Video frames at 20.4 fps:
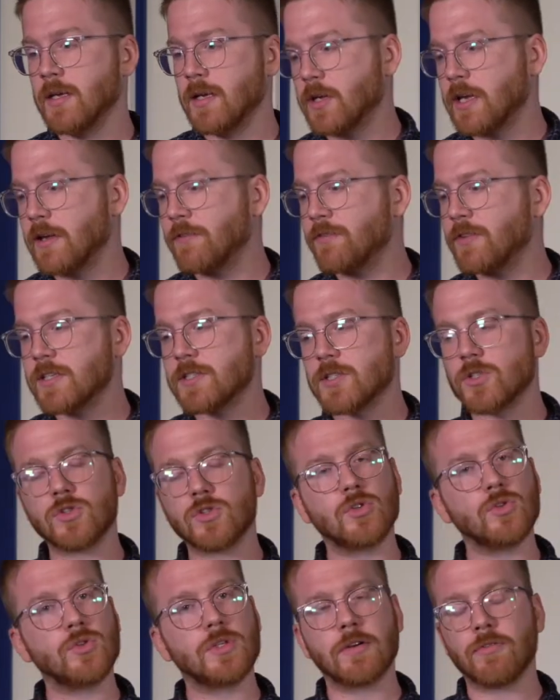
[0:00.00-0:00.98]
If this is
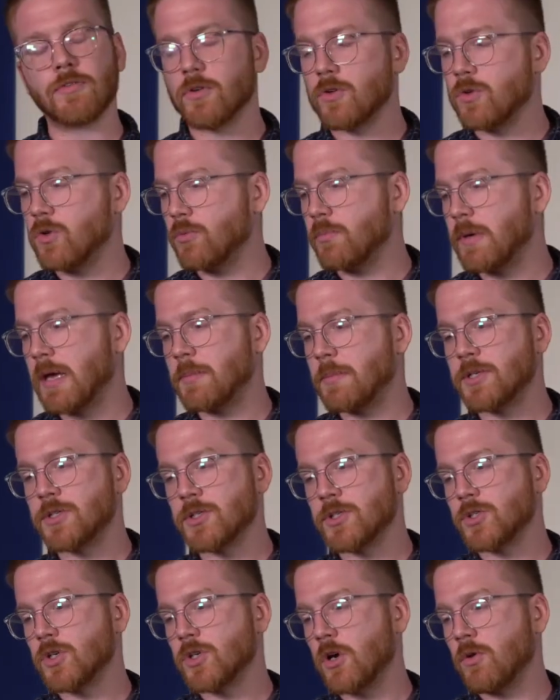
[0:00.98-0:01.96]
too difficult, maybe
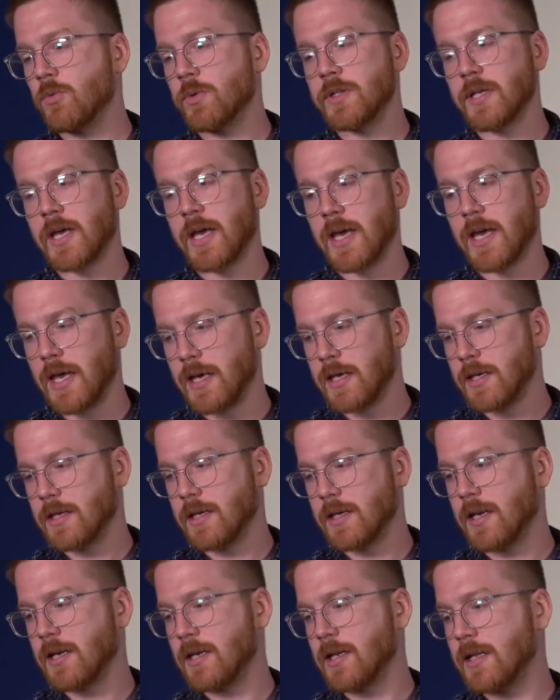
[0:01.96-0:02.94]
just start with A
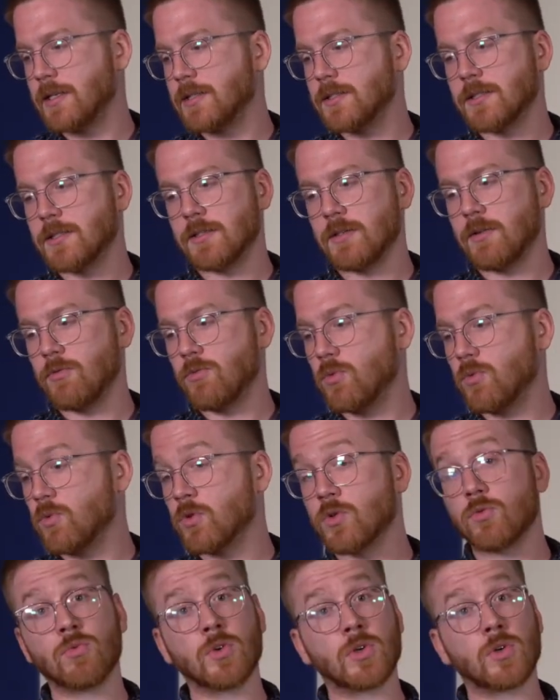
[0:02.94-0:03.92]
and let's
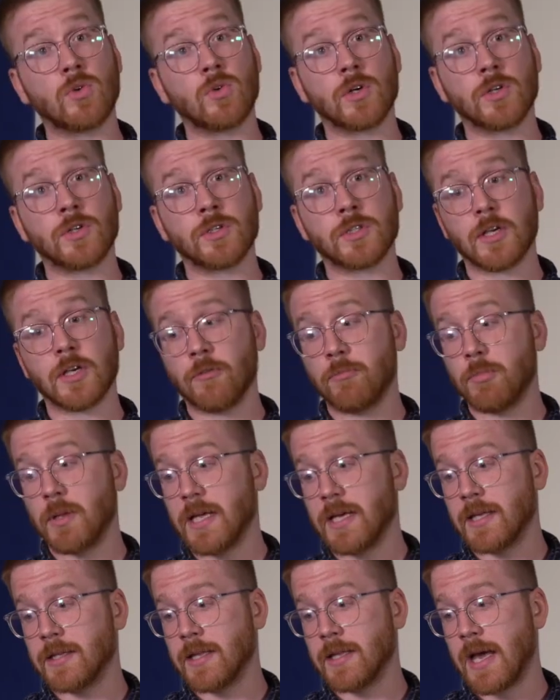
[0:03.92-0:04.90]
record yourself
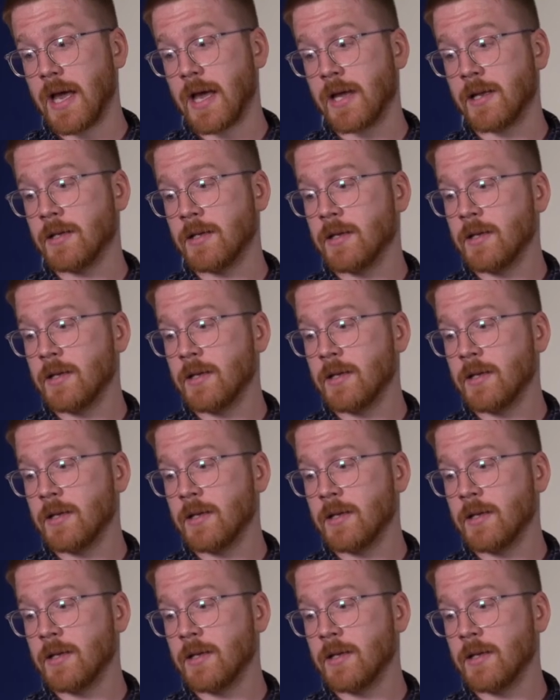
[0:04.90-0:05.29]
playing that.